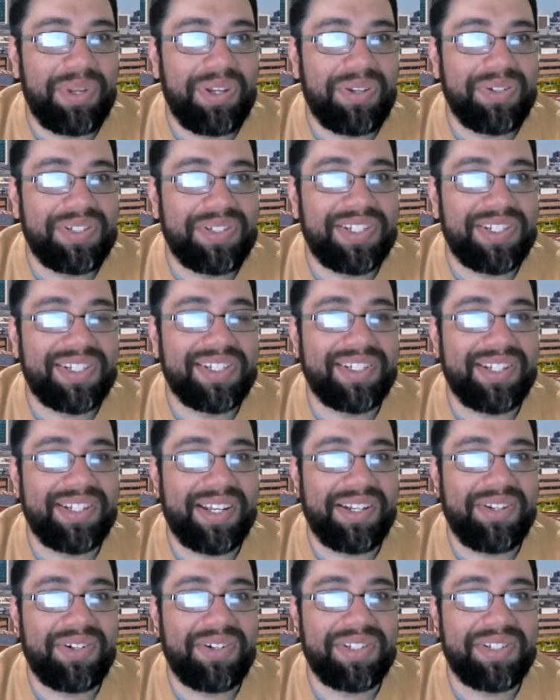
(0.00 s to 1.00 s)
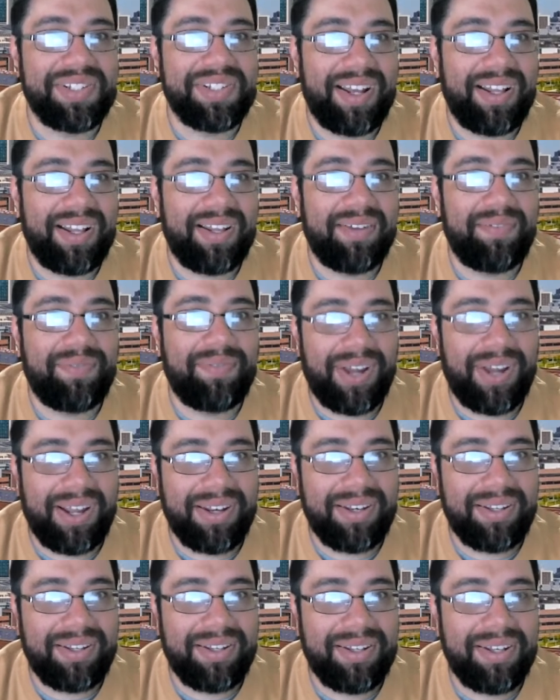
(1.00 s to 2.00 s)
be used to select your style of
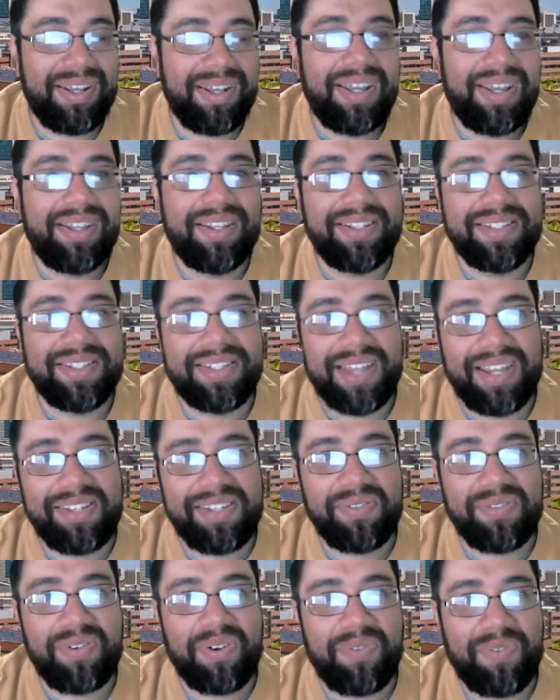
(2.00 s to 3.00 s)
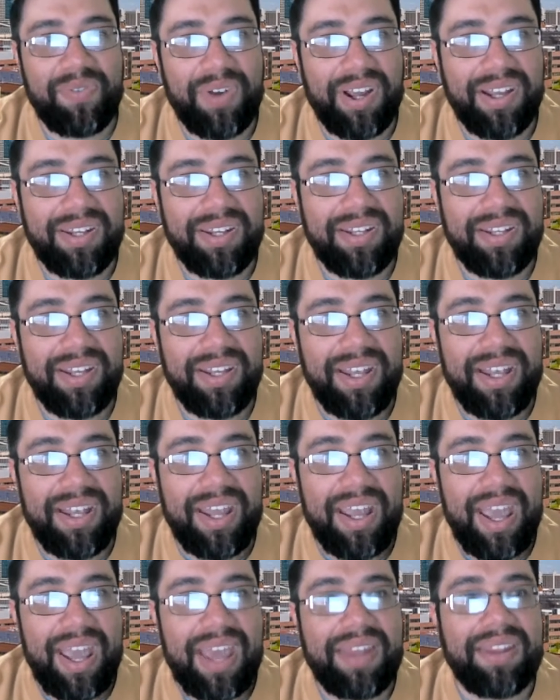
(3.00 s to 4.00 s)
font, the size of your font,
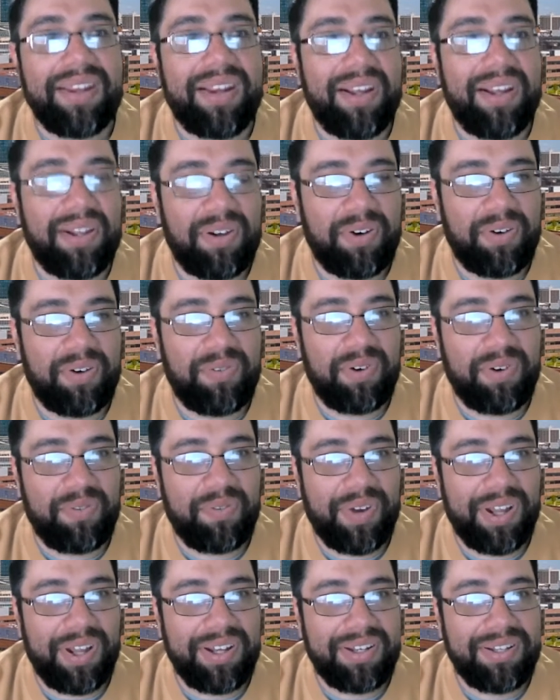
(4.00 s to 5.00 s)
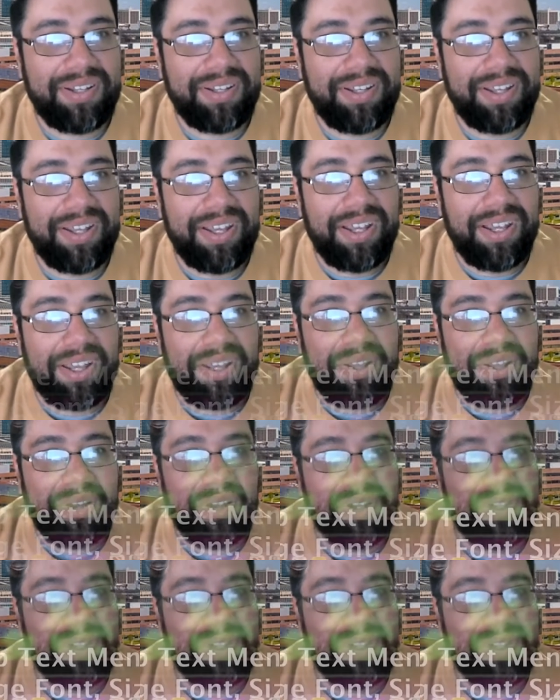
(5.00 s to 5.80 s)
and the color of your font. You